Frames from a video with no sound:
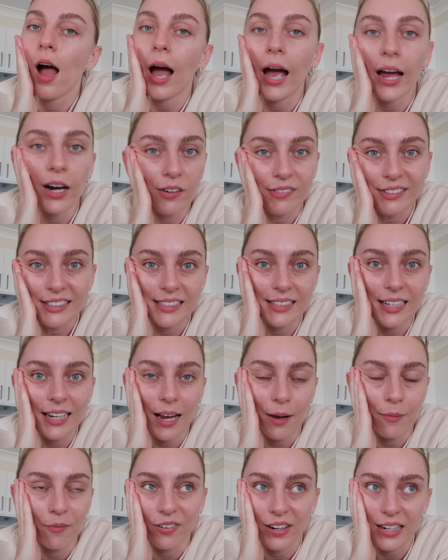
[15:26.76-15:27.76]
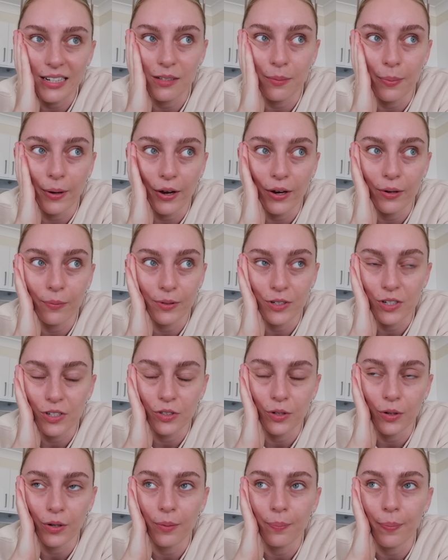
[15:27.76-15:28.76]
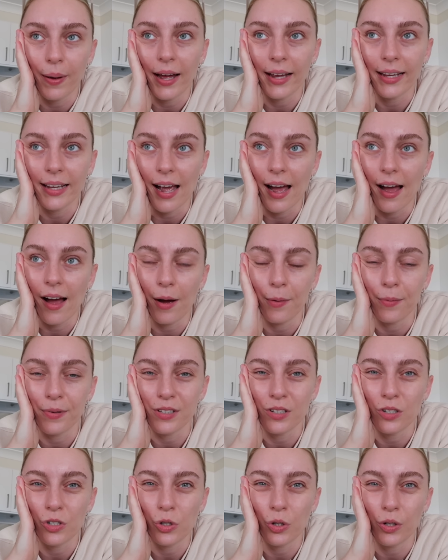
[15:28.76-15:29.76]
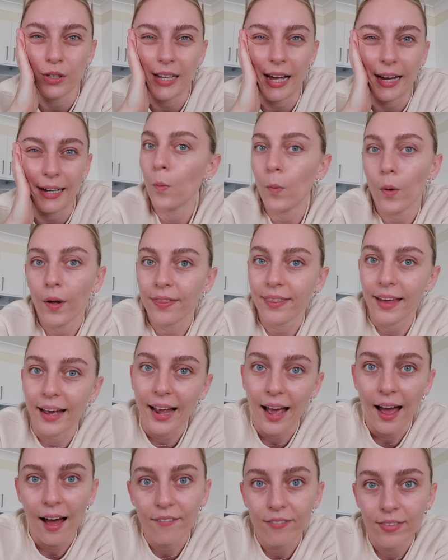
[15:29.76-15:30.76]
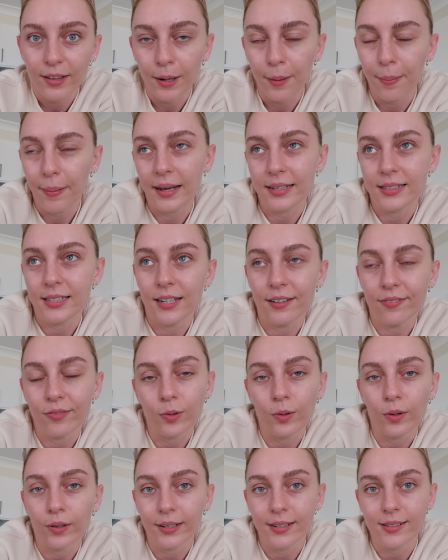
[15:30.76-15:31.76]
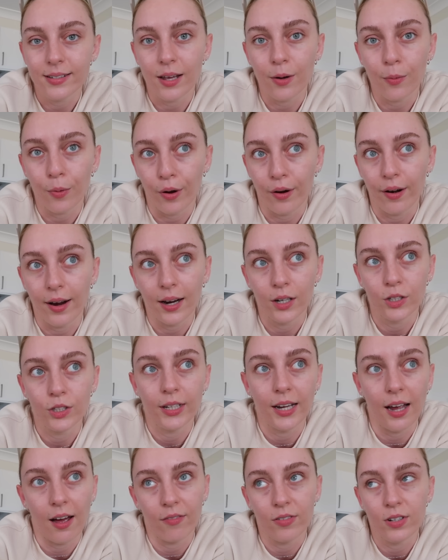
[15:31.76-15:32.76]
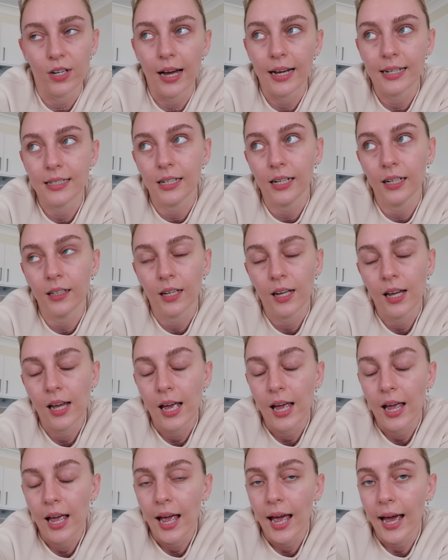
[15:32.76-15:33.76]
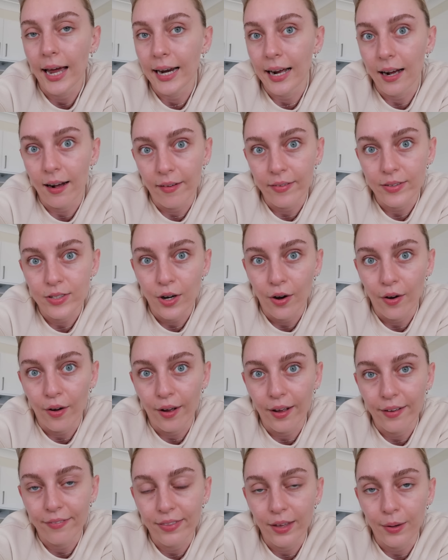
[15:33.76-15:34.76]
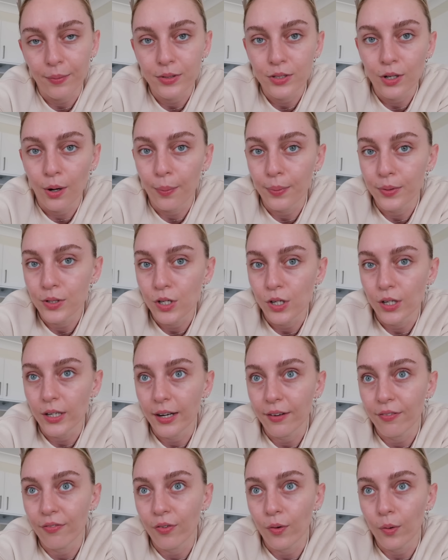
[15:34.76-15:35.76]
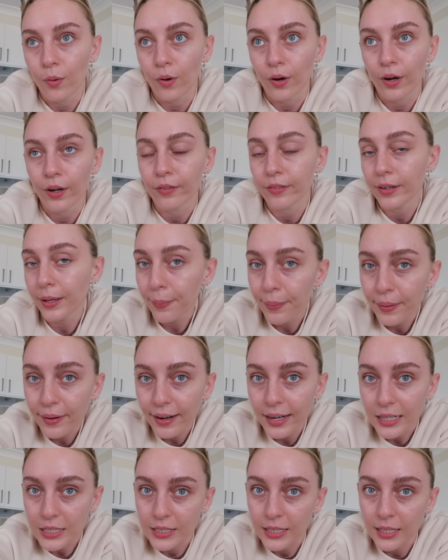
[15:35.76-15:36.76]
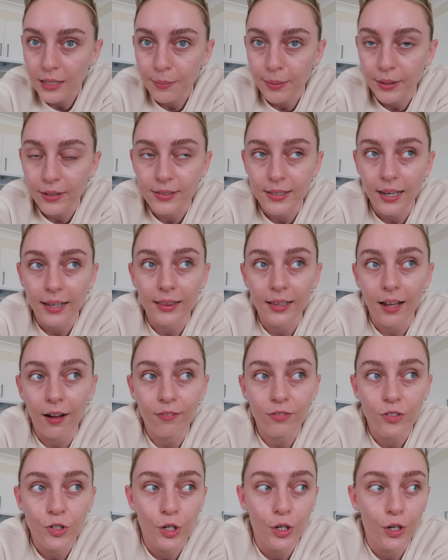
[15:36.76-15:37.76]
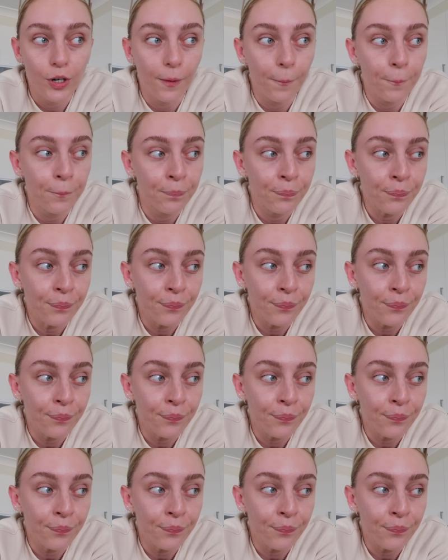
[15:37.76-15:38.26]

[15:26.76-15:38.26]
And obviously I'm free as a bird, which is good. But yeah, I wasn't sure like what they have the capacity for because they weren't actually advertising. And I asked her if there was opportunity for career progression because I'd love to